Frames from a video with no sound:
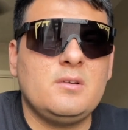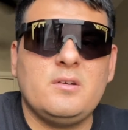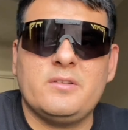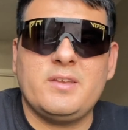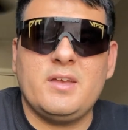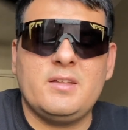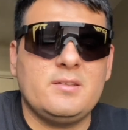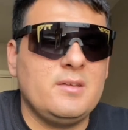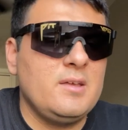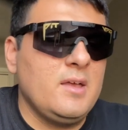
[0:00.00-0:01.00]
or
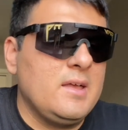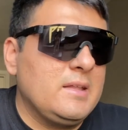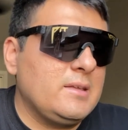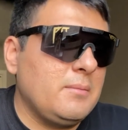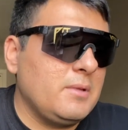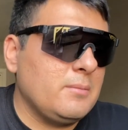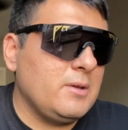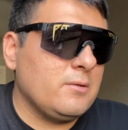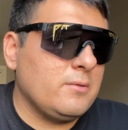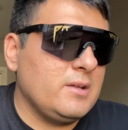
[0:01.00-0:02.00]
10
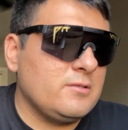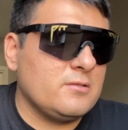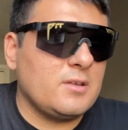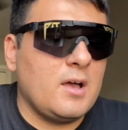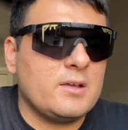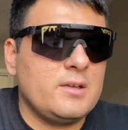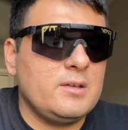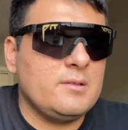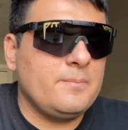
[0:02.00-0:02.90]
millimeter wrench or socket.